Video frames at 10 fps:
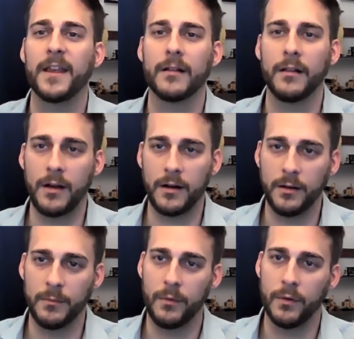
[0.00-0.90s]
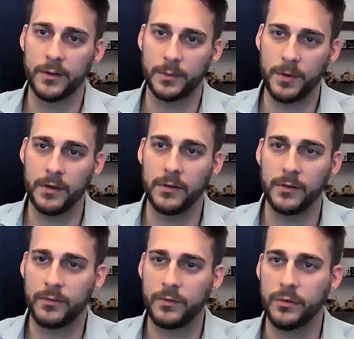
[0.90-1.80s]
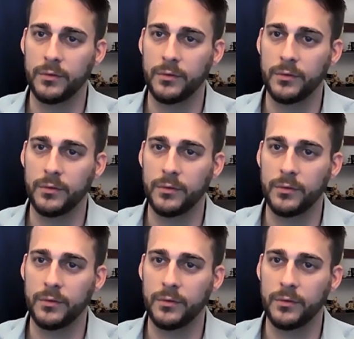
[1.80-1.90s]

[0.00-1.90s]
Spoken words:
it's a lot more expensive